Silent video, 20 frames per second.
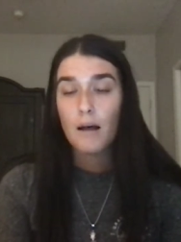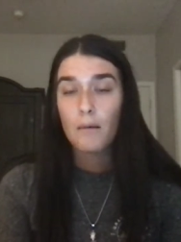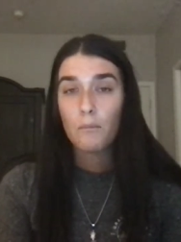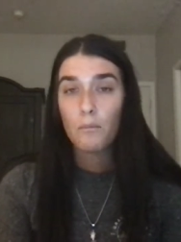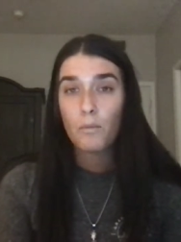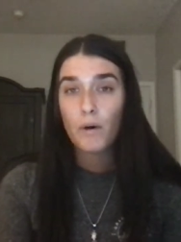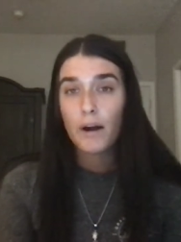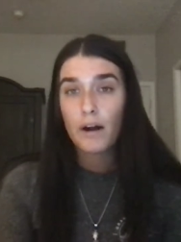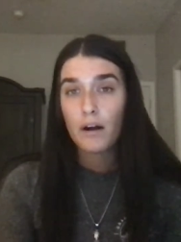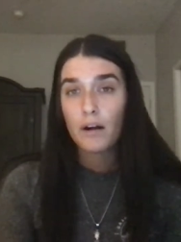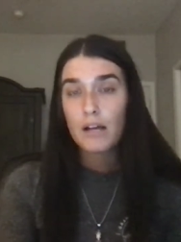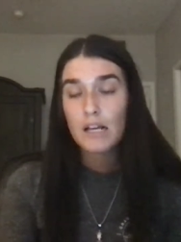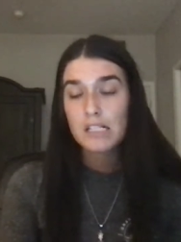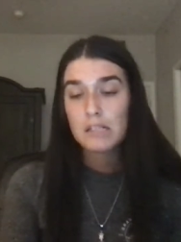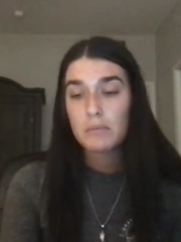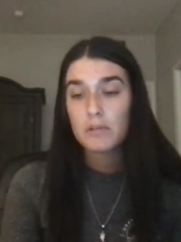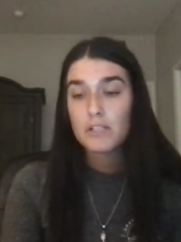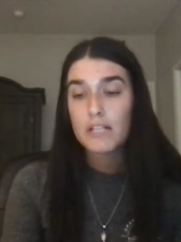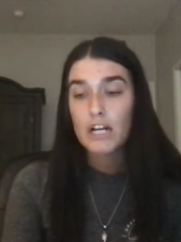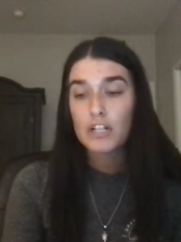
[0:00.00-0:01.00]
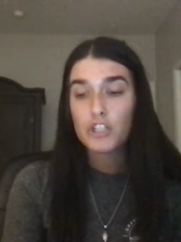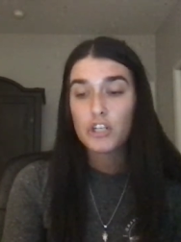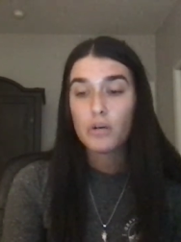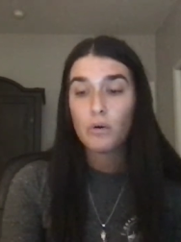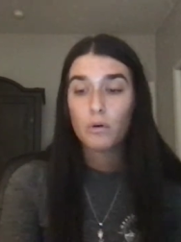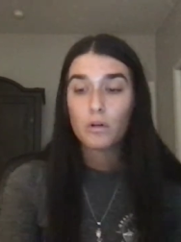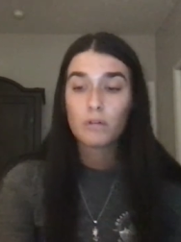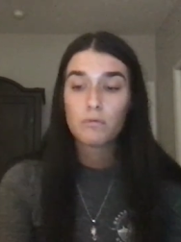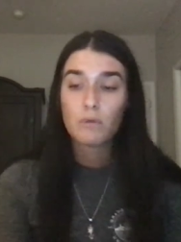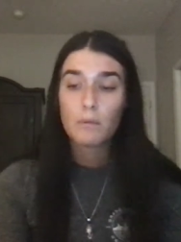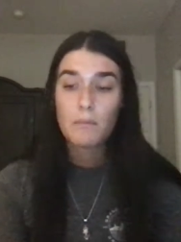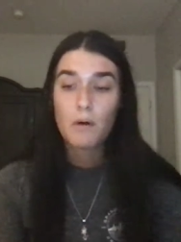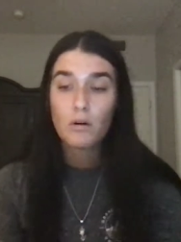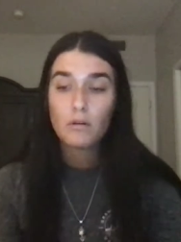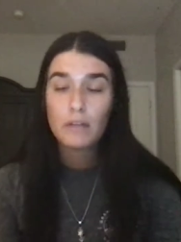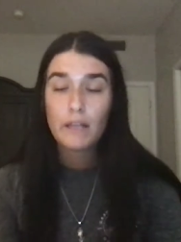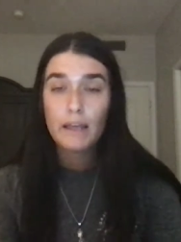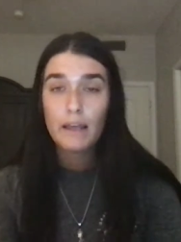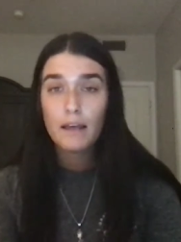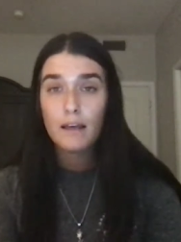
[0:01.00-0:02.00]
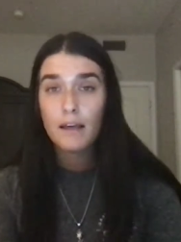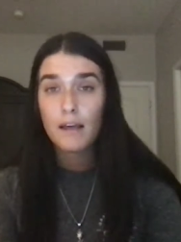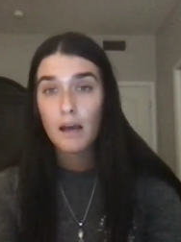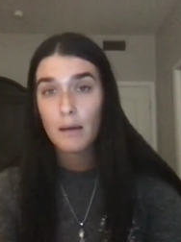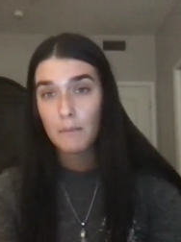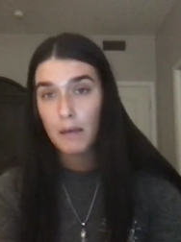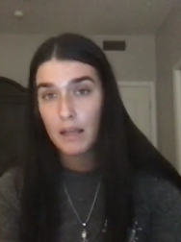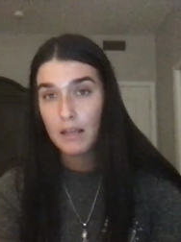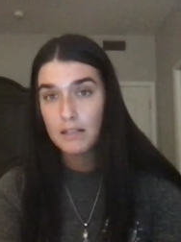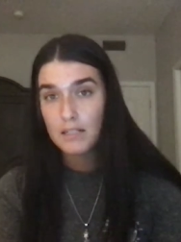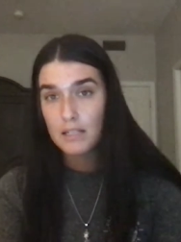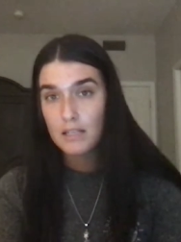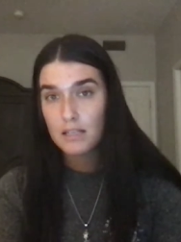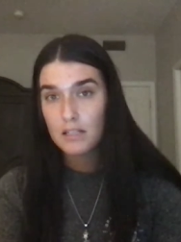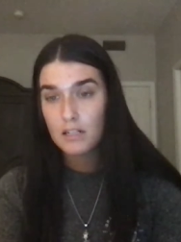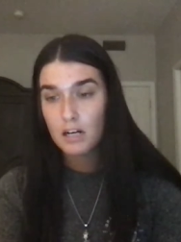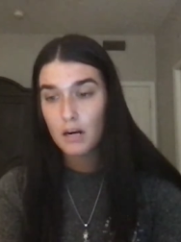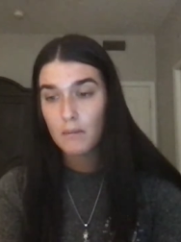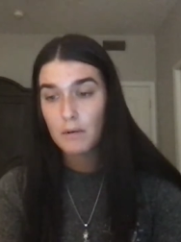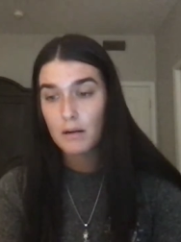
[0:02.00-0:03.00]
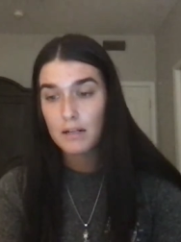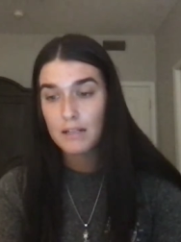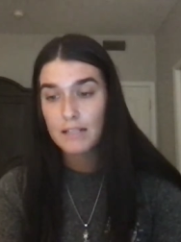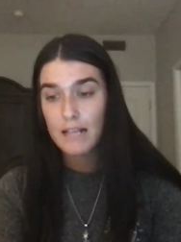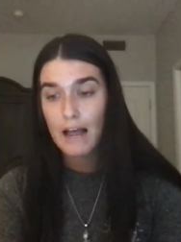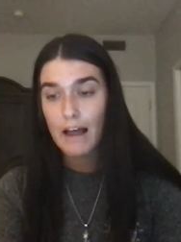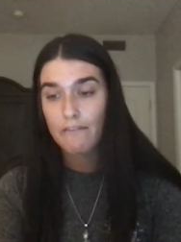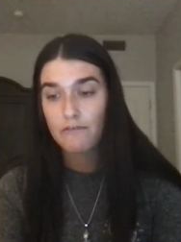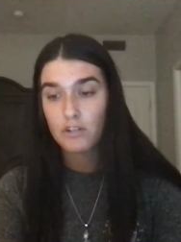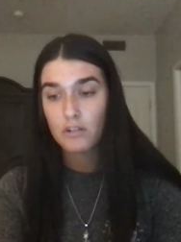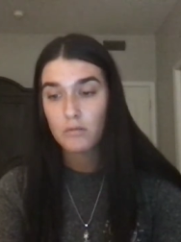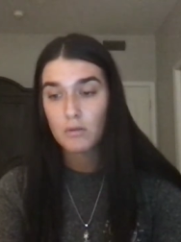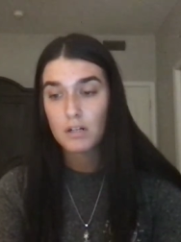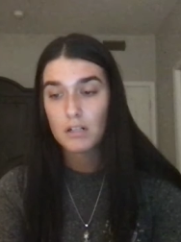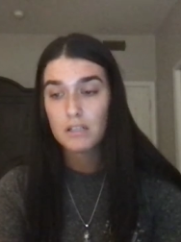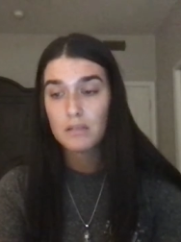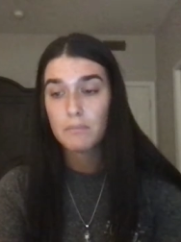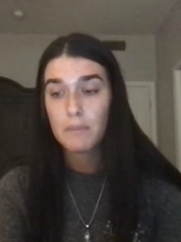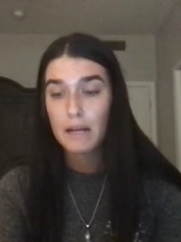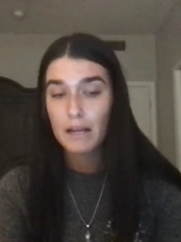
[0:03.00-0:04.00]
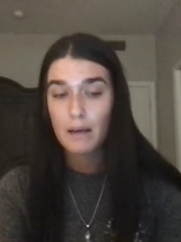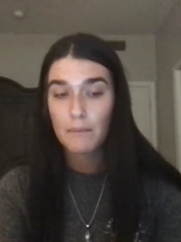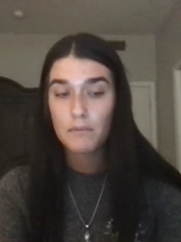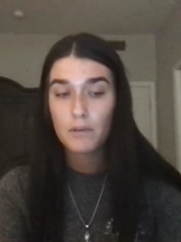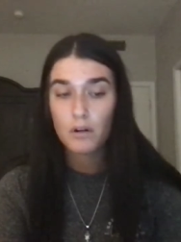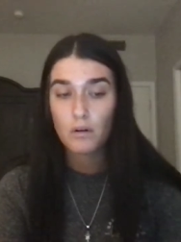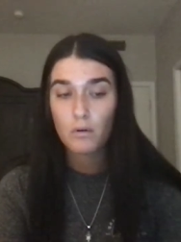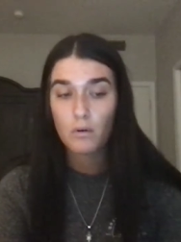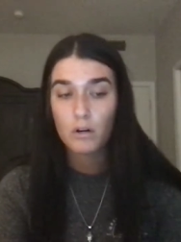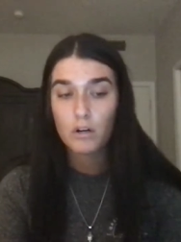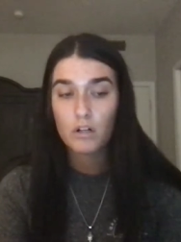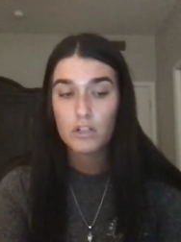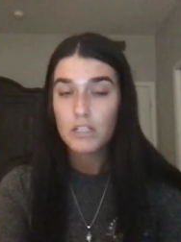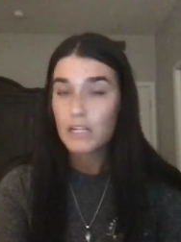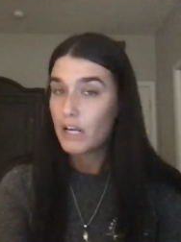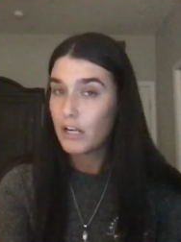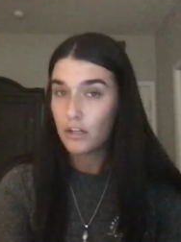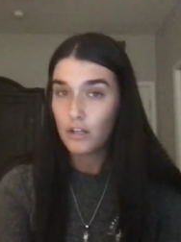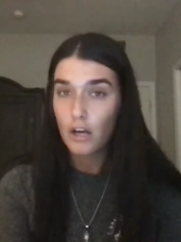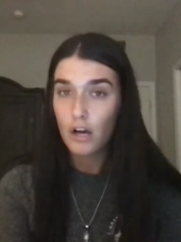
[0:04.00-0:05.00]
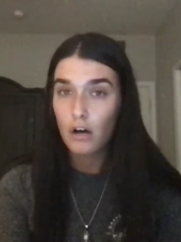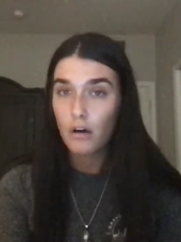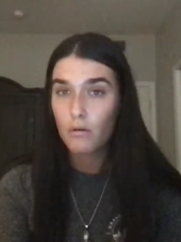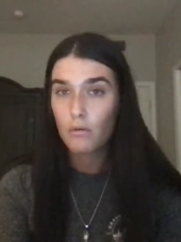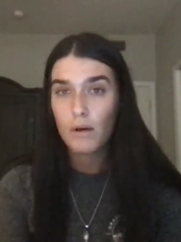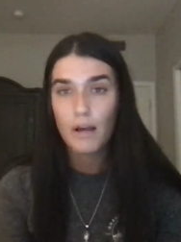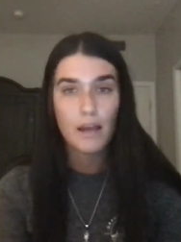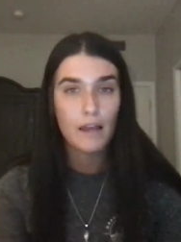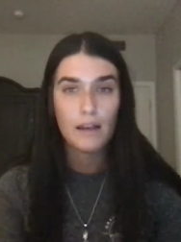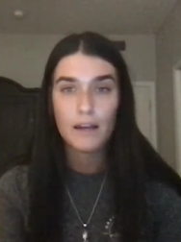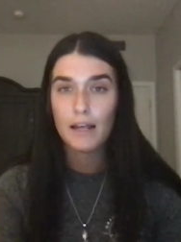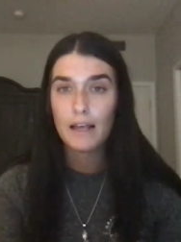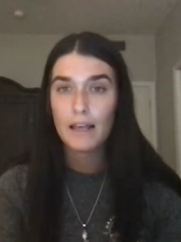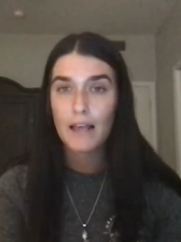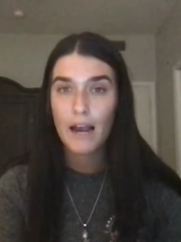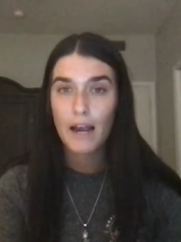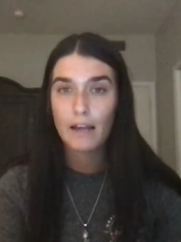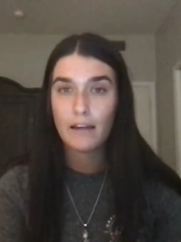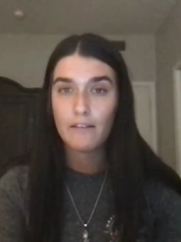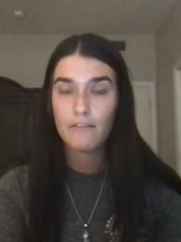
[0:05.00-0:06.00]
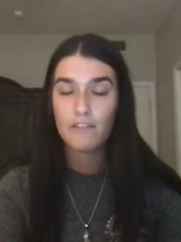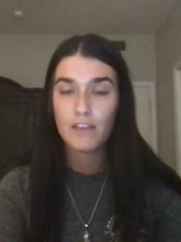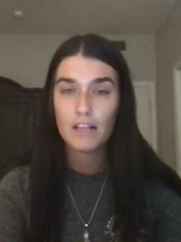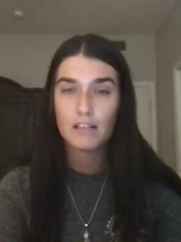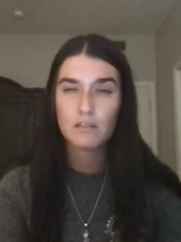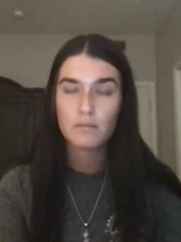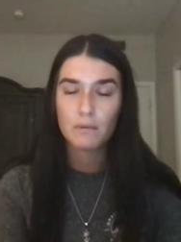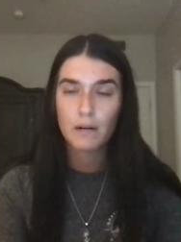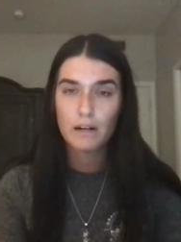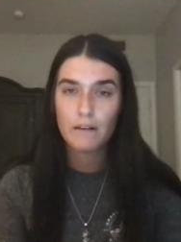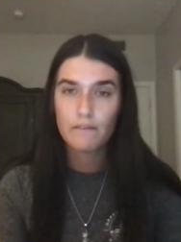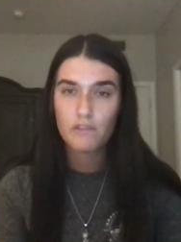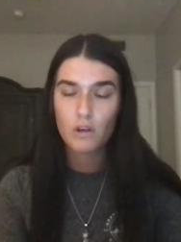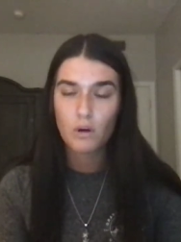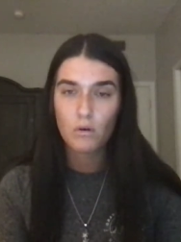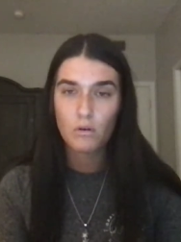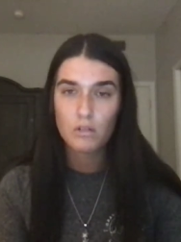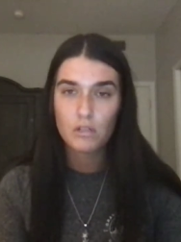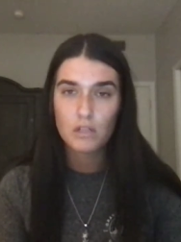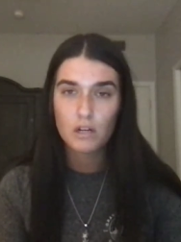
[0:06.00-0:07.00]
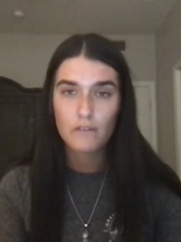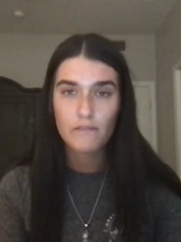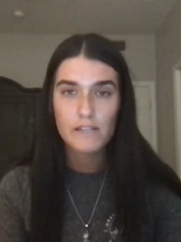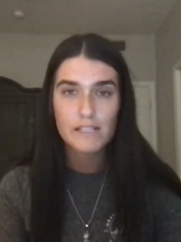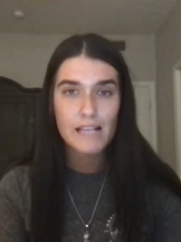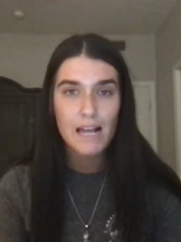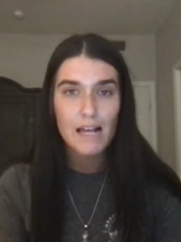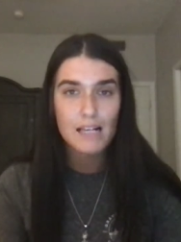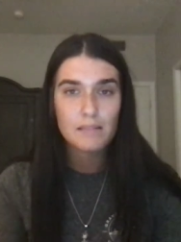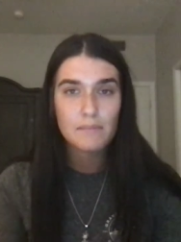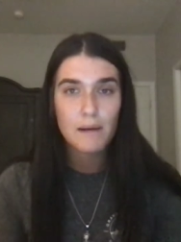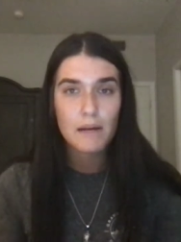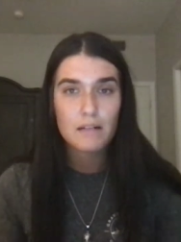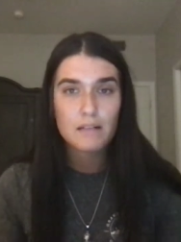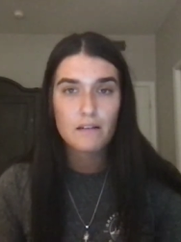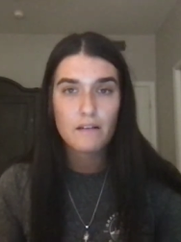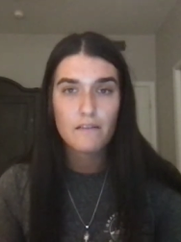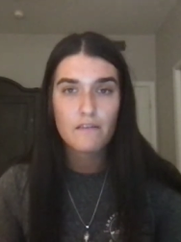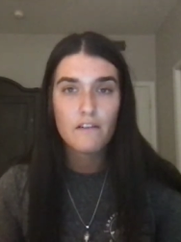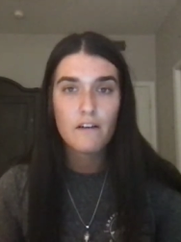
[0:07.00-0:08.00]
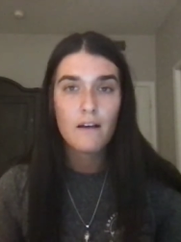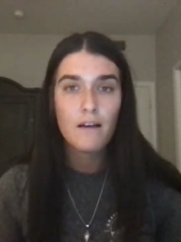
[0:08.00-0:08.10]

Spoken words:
where customers actually order remotely, come into the Starbucks afterwards, pick up their orders, and go. And it kind of gets rid of the whole service aspect of